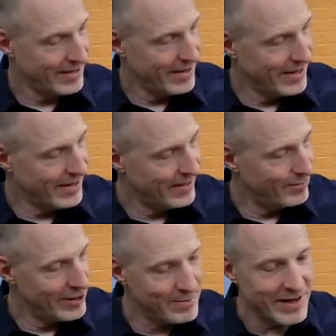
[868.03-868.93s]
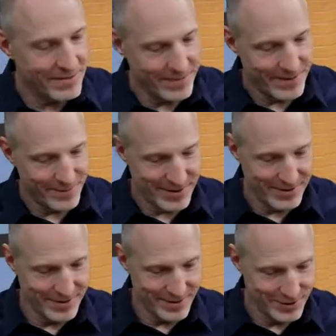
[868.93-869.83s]
Uh, one of my favorite
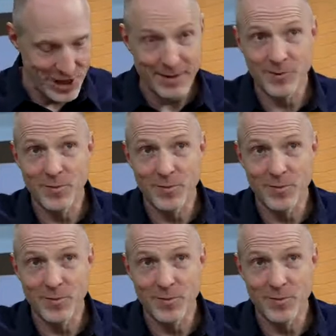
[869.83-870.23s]
James